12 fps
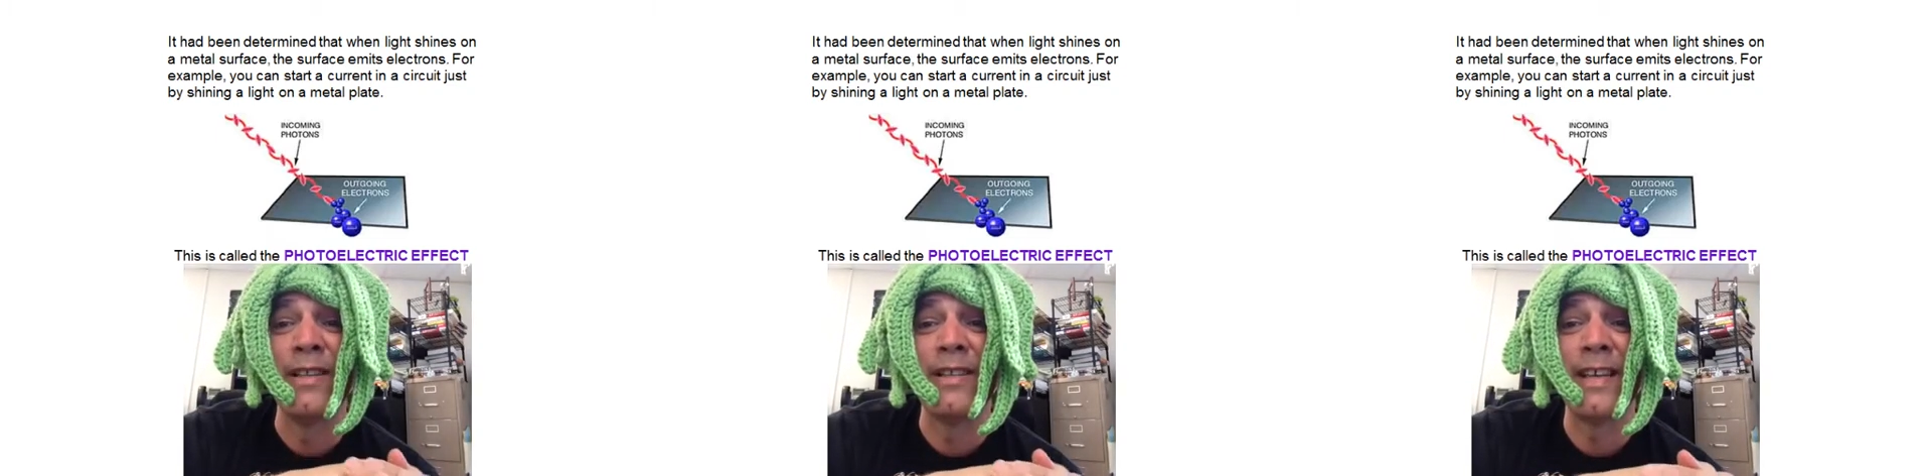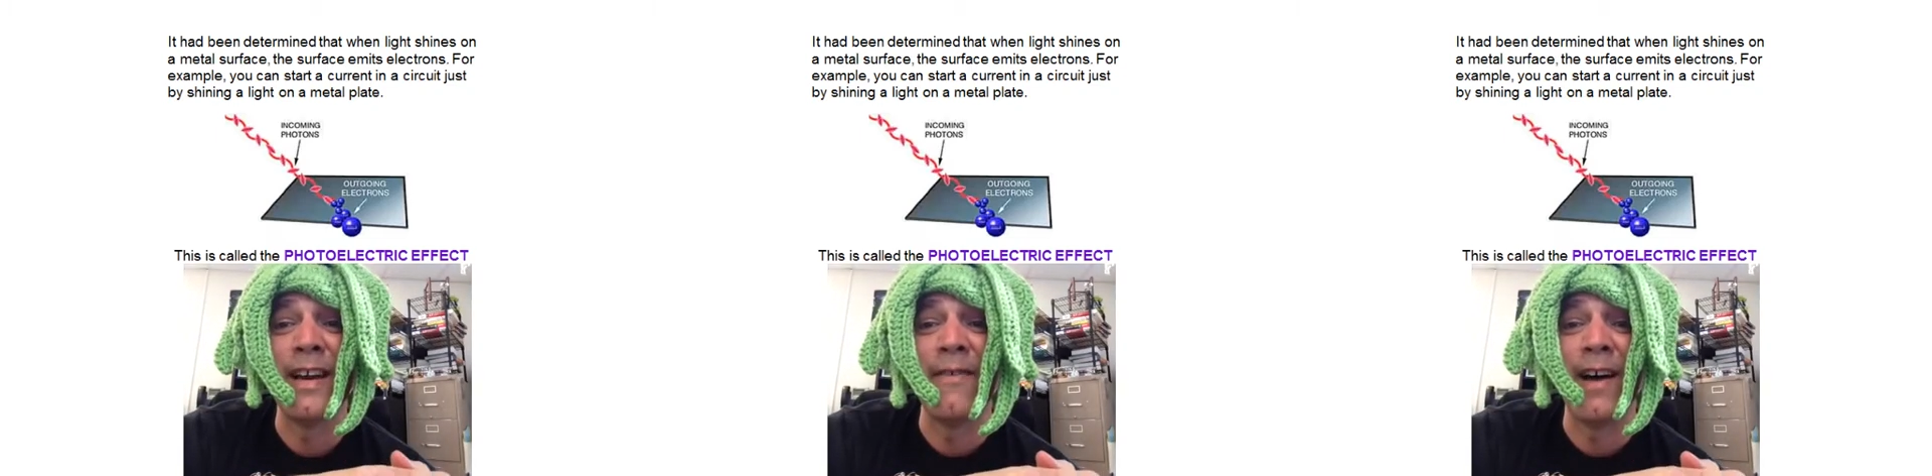
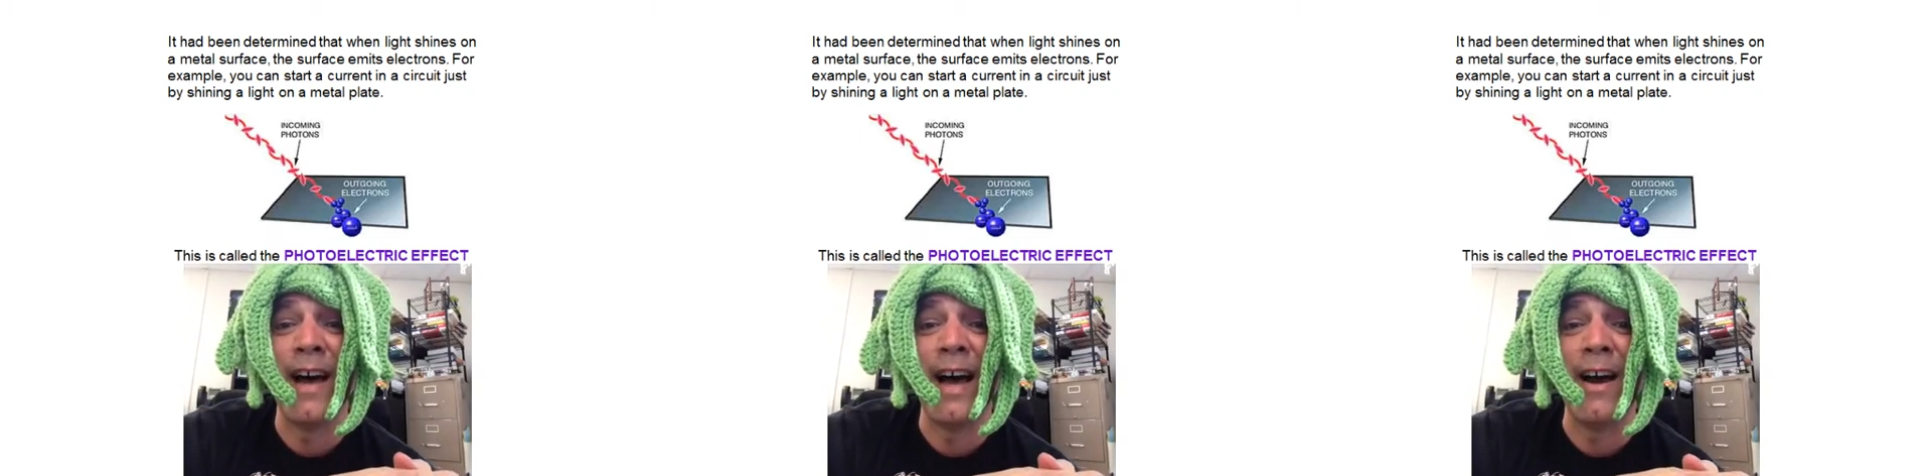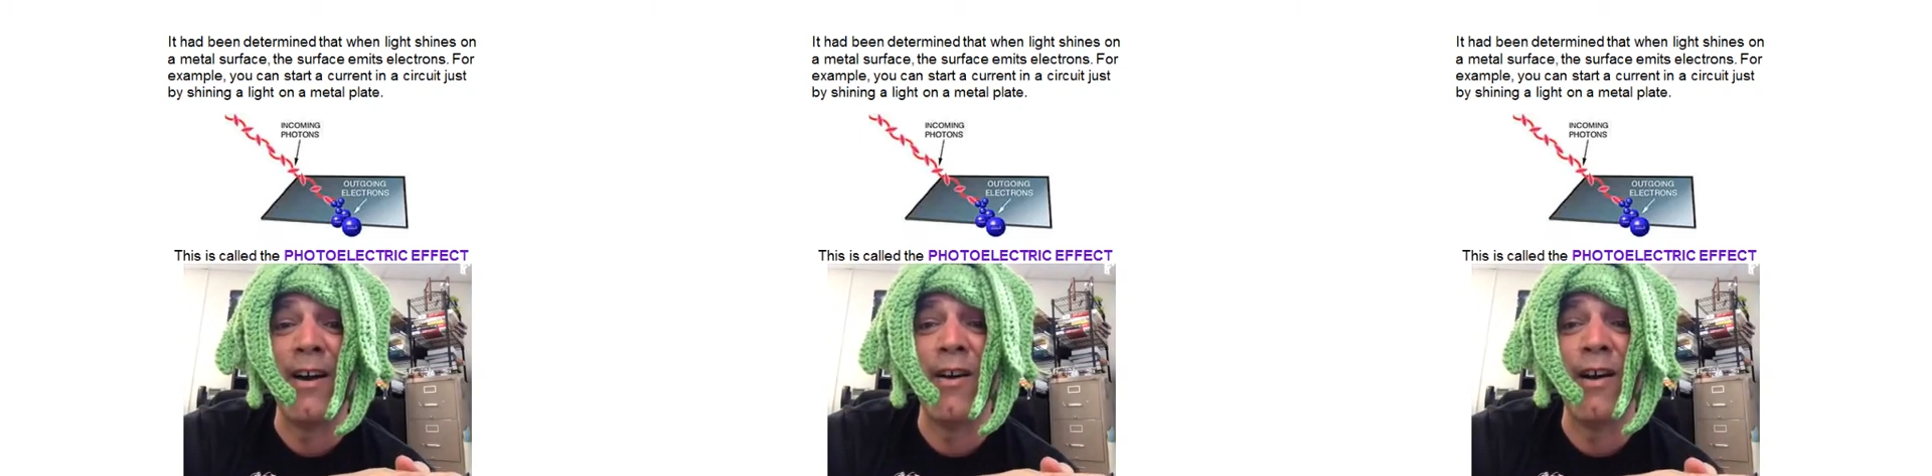instead of a
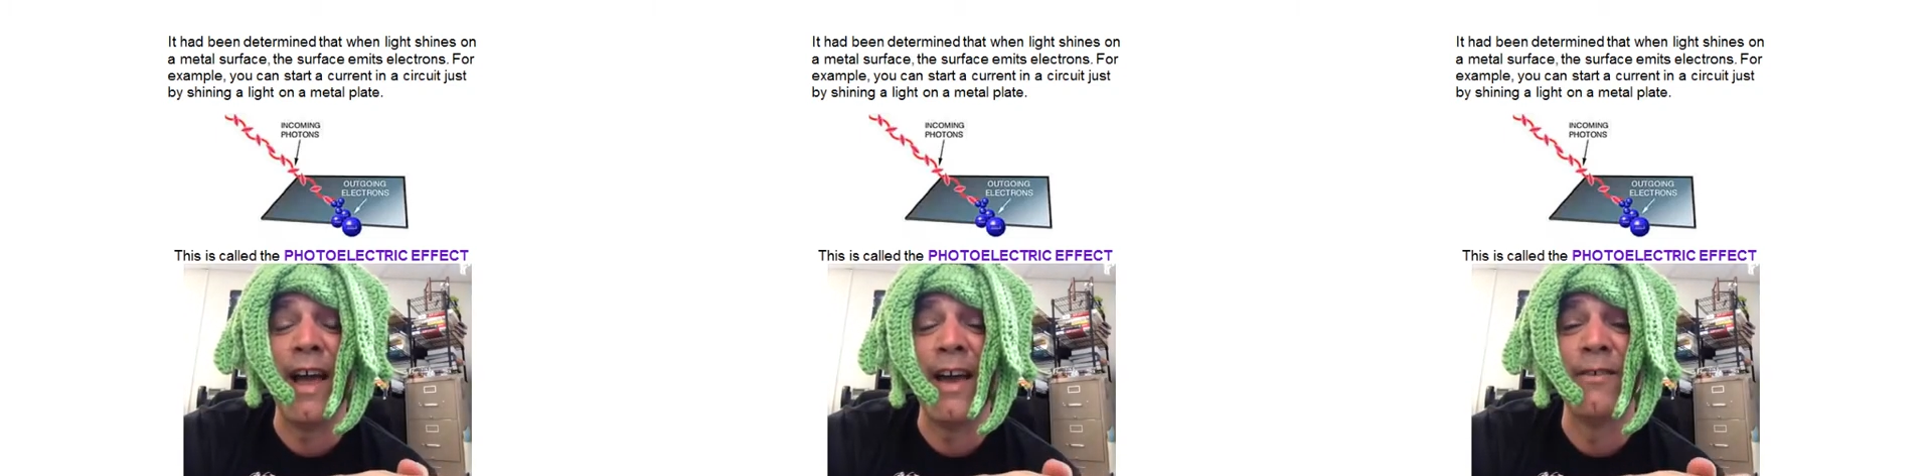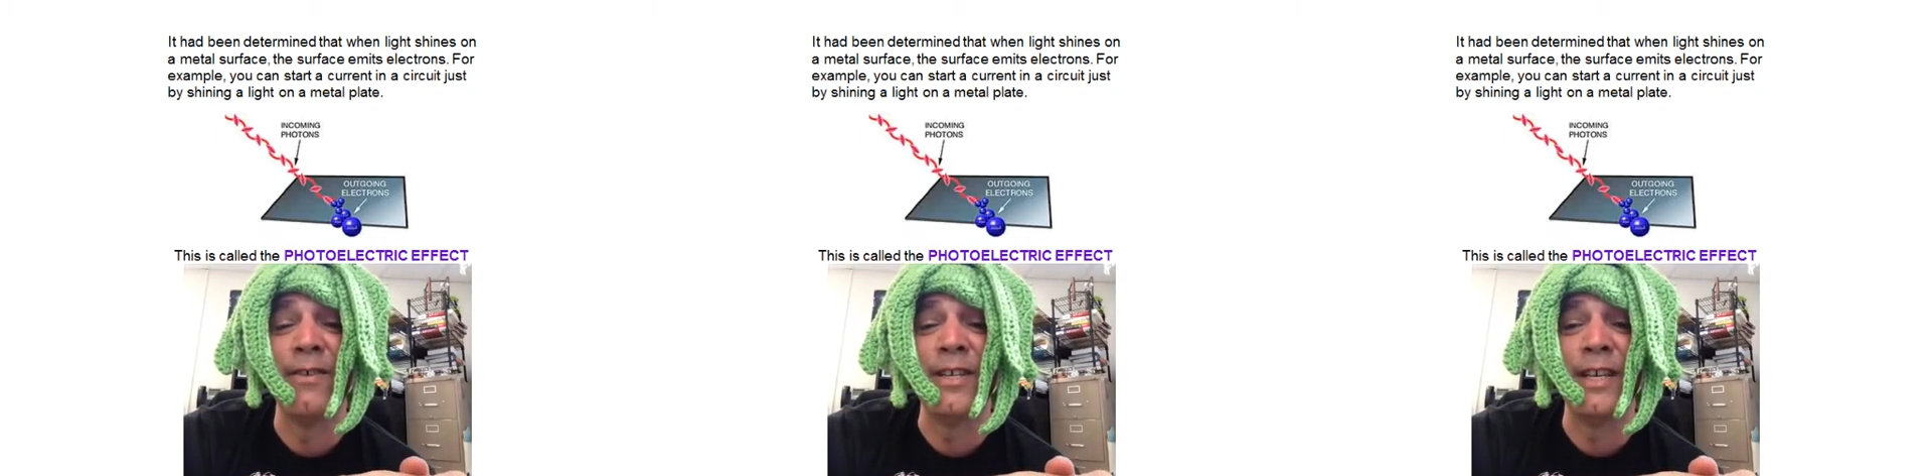higher
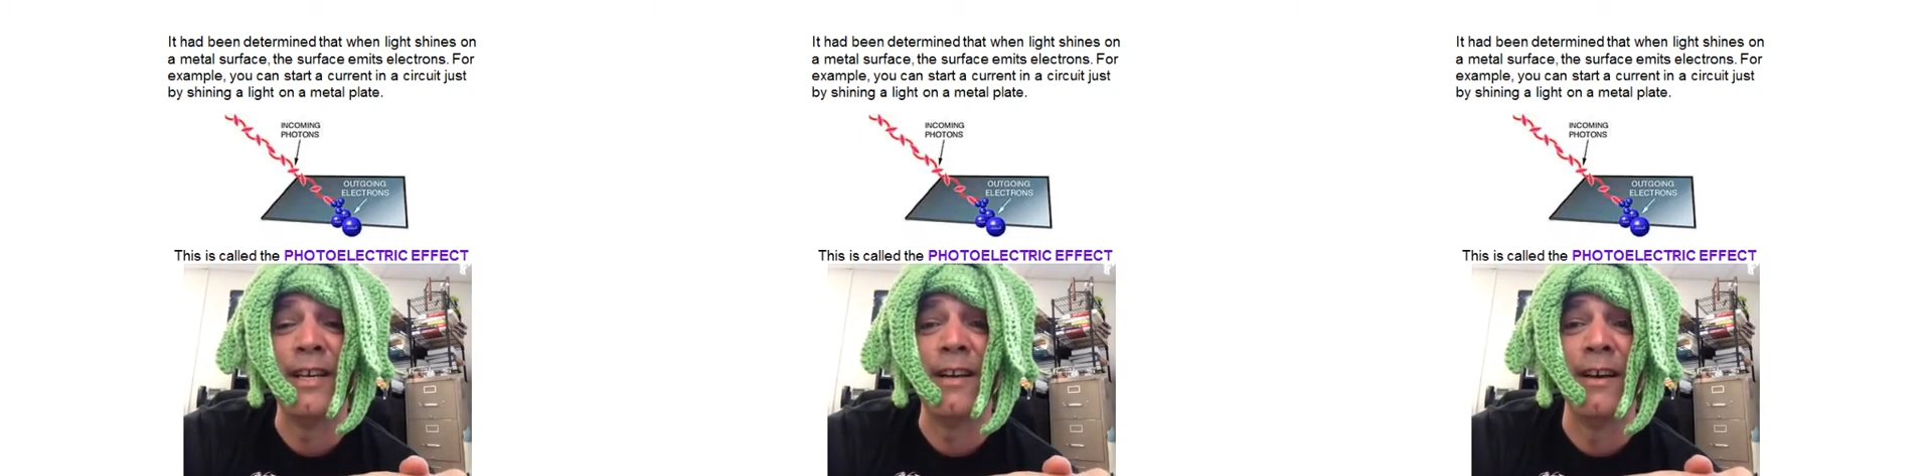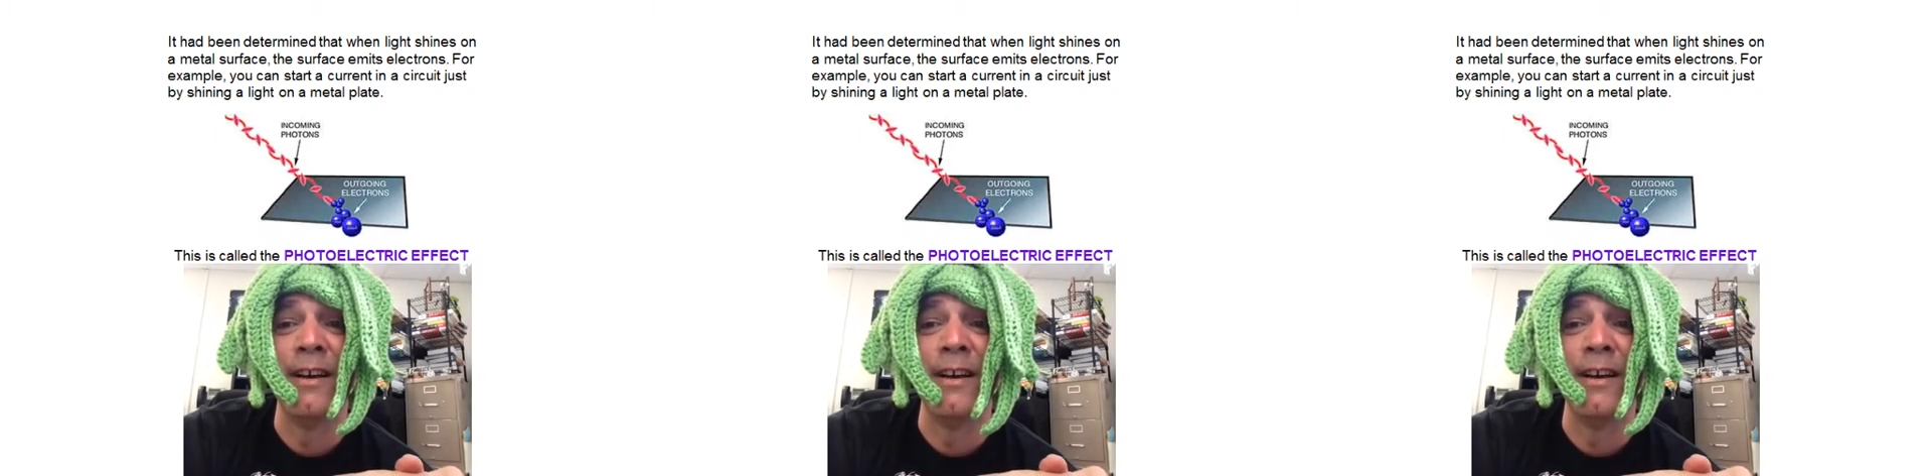energy,